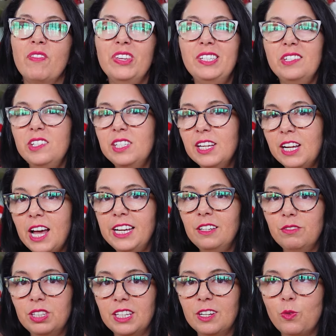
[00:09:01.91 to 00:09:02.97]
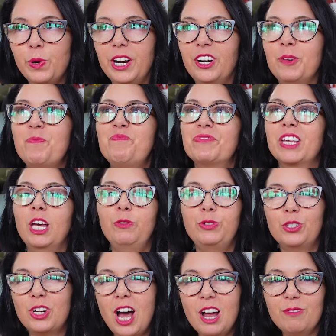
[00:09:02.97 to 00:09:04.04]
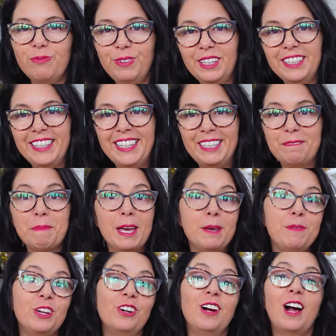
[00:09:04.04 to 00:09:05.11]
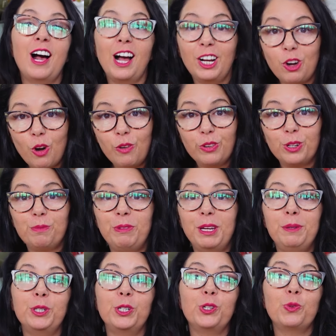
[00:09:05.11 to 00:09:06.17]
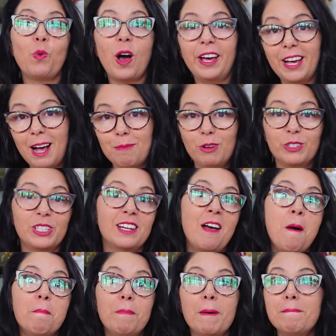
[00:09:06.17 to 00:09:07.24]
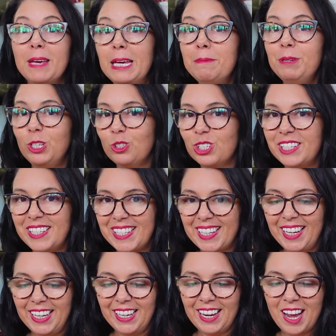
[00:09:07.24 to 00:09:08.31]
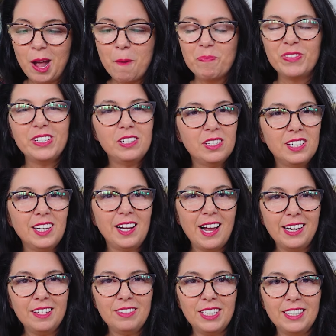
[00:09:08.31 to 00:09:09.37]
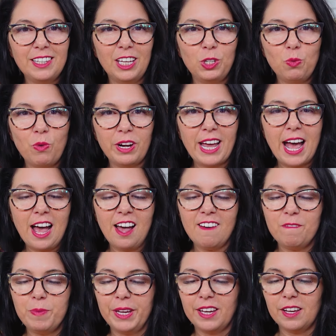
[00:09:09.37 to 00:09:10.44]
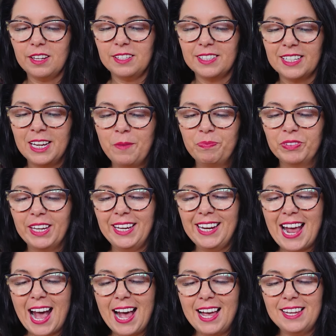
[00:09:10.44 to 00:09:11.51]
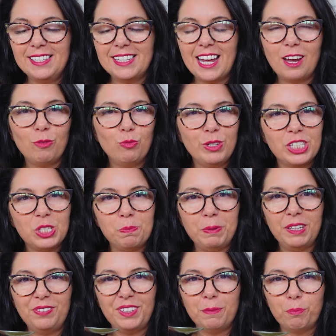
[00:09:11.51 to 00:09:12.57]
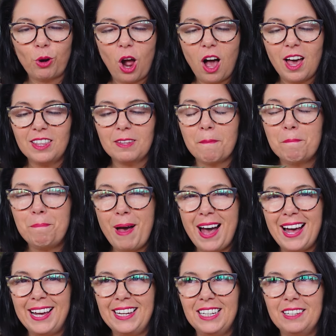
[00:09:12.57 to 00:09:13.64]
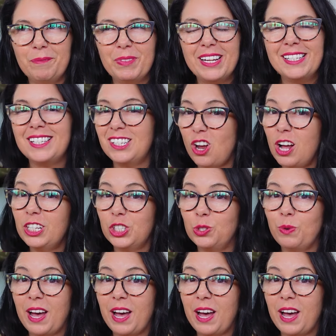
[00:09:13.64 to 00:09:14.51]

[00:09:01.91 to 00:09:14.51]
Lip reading: This is the kind of thing where if you're not feeling, maybe you're hungover, maybe you're guayabos, but maybe you're sick, this is the kind of thing that you want to have because it has that rich beefy broth, but it's not too